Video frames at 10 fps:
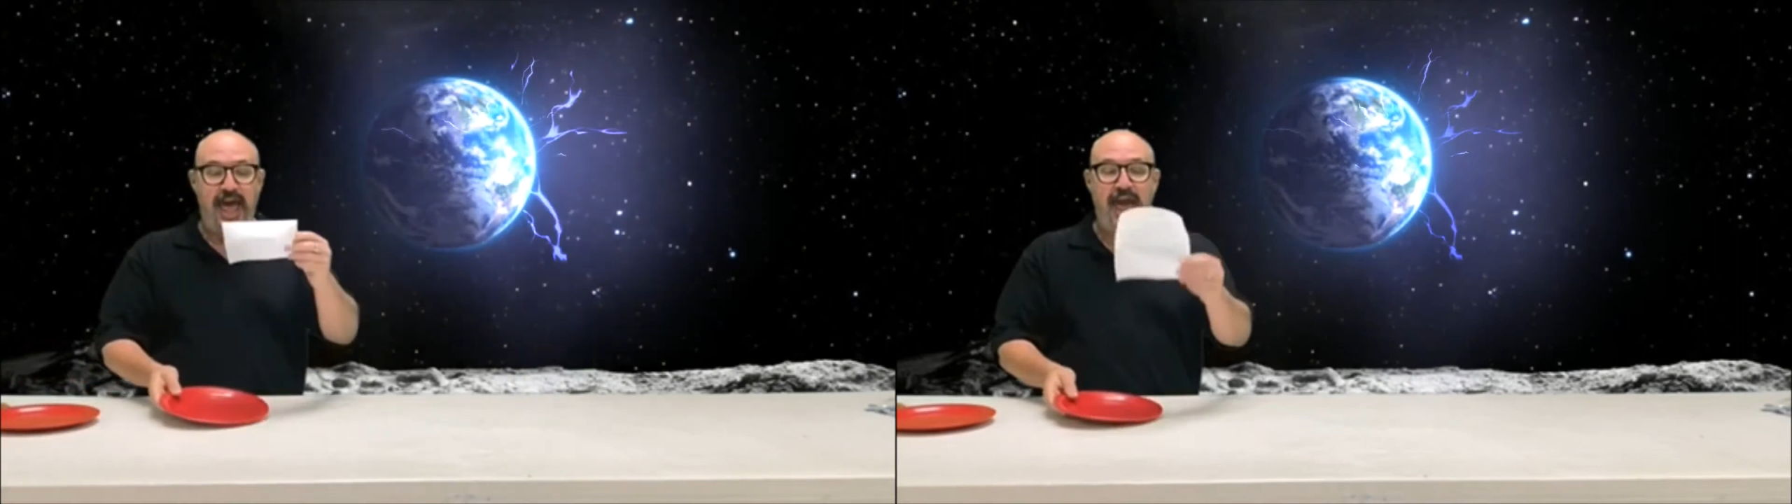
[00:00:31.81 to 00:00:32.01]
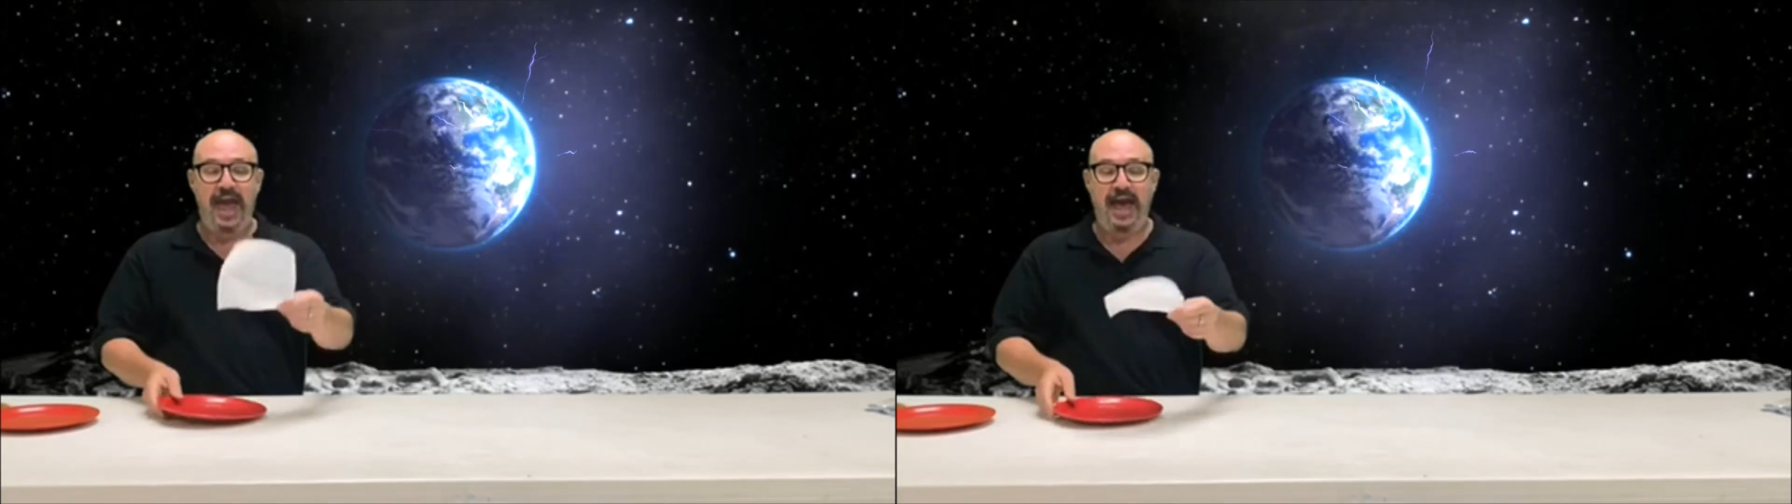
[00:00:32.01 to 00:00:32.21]

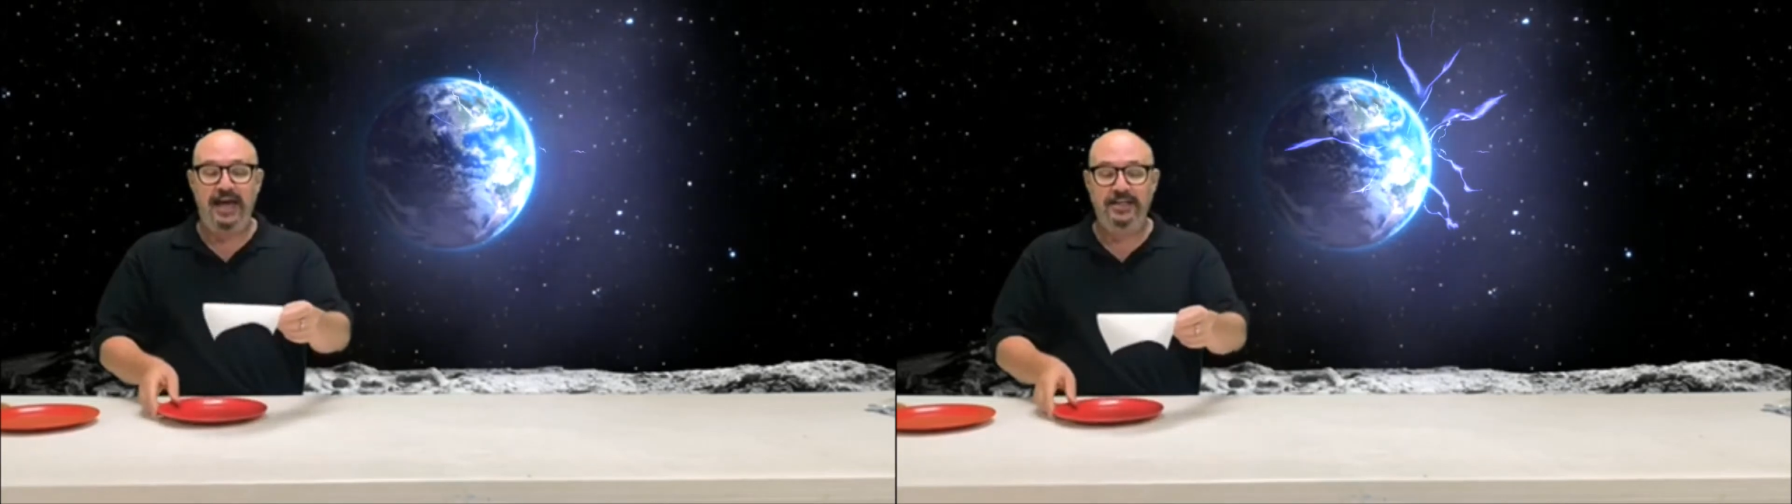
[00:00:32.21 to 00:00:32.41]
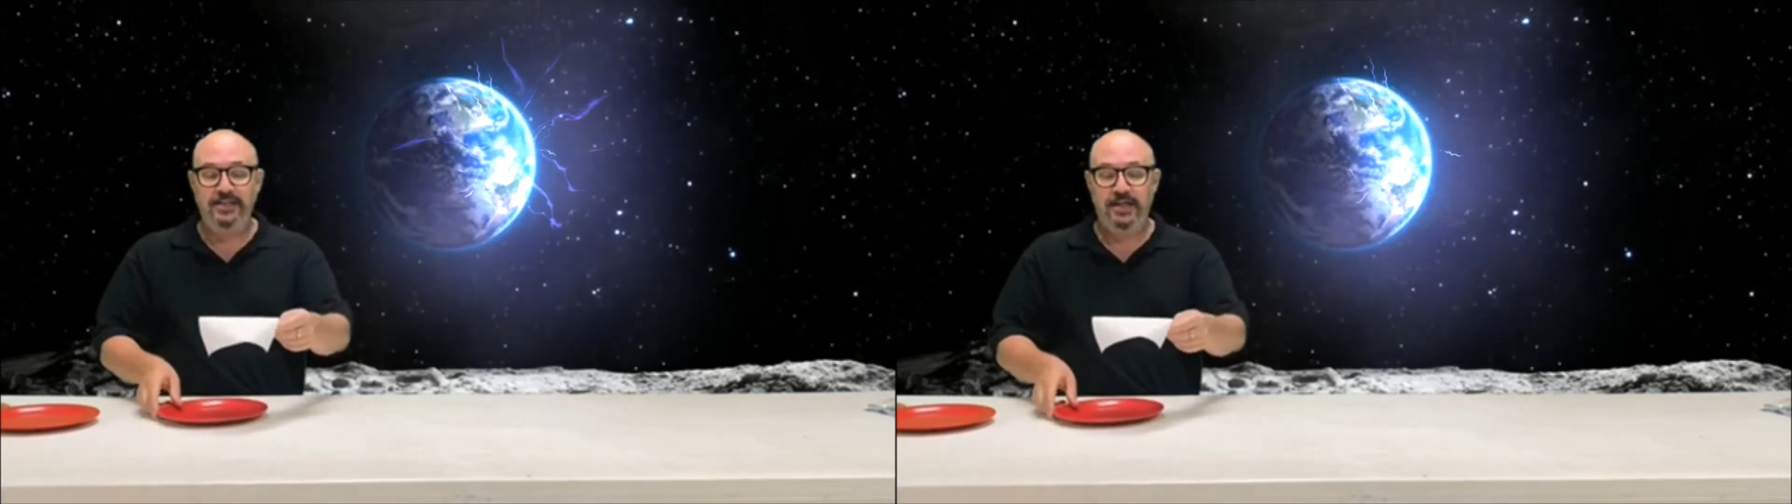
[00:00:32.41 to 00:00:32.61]

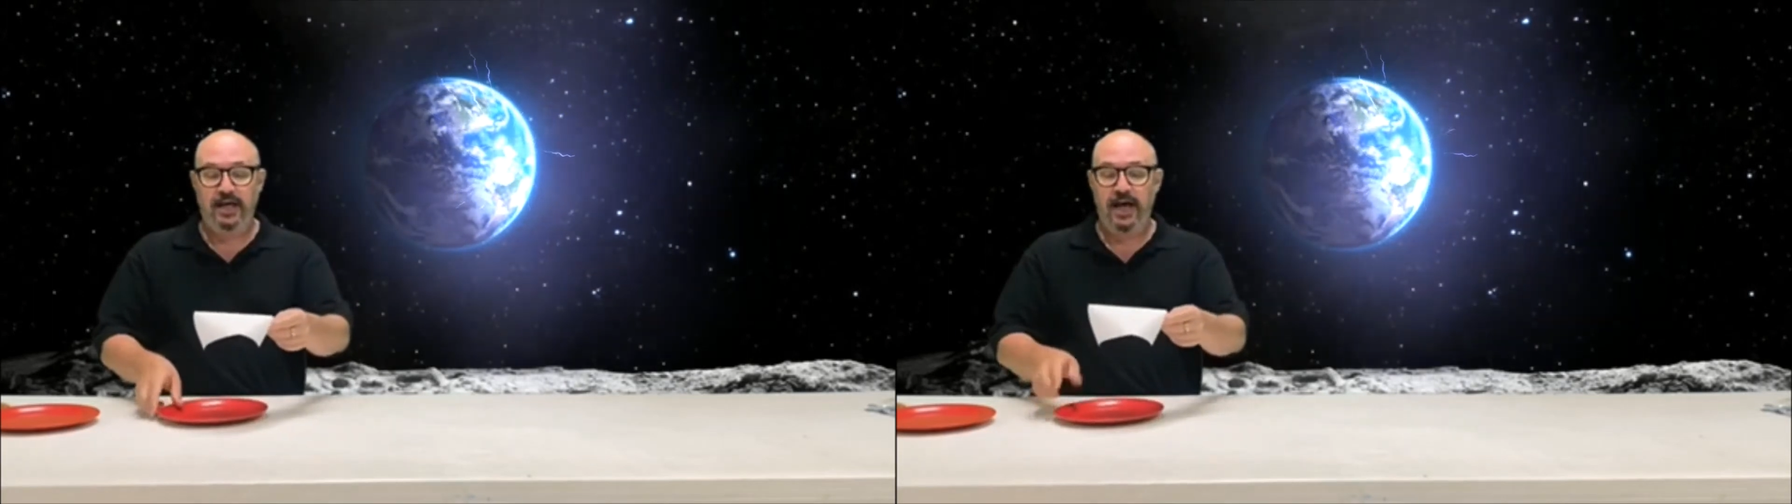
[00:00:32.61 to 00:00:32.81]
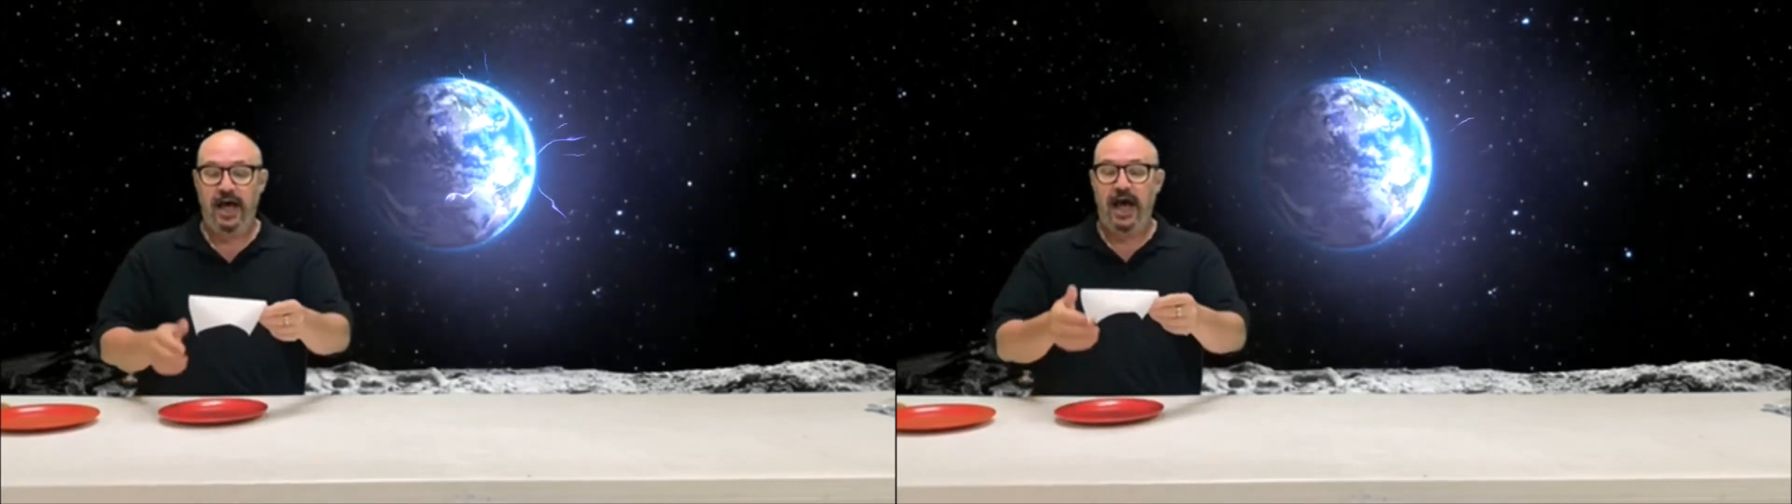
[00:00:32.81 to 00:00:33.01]
and
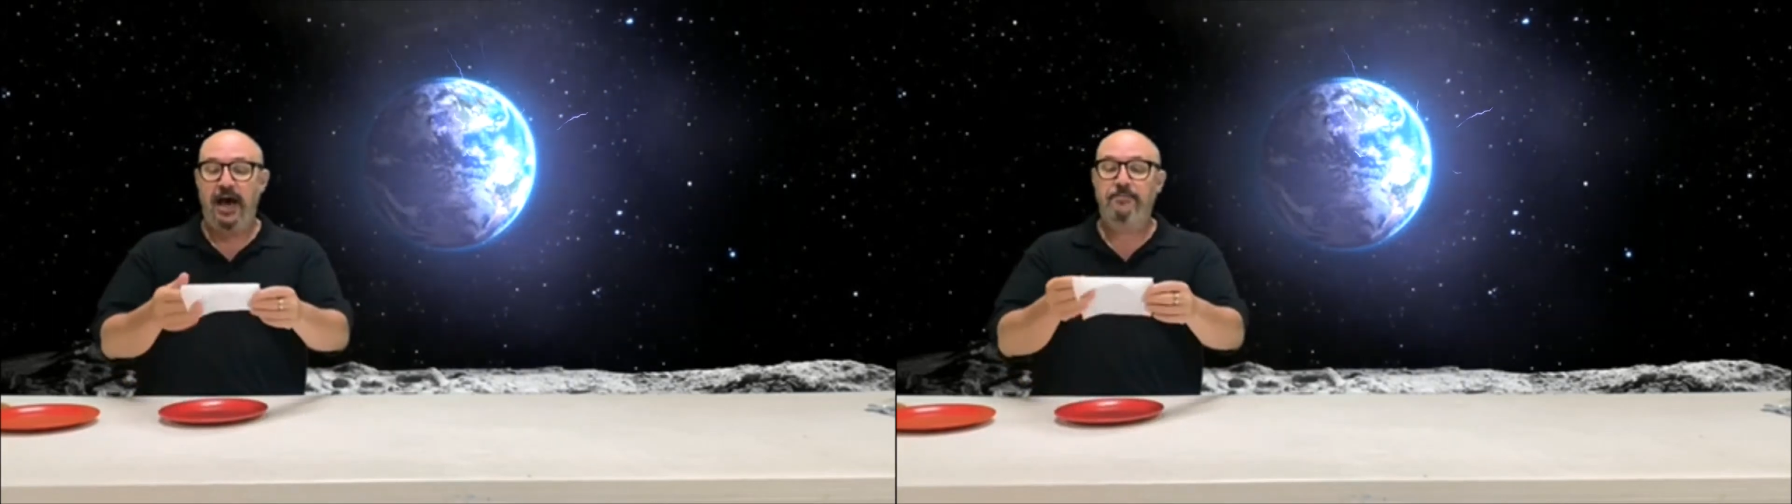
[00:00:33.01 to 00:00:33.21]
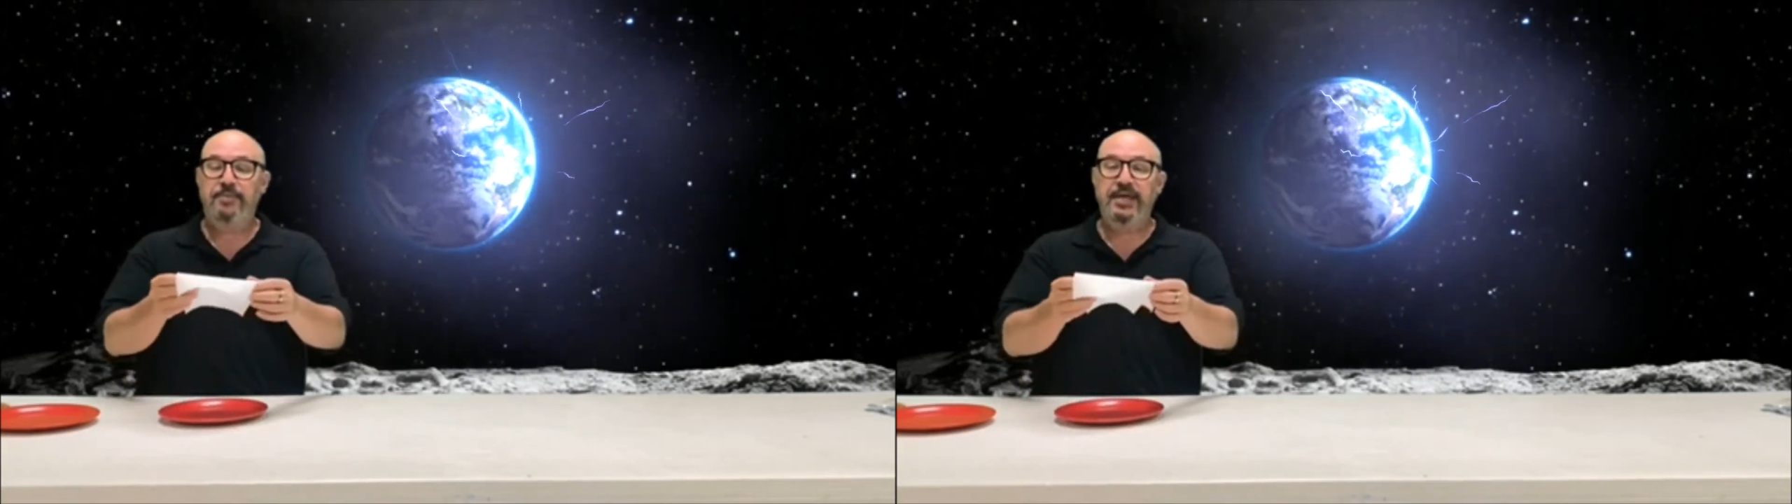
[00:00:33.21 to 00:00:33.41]
a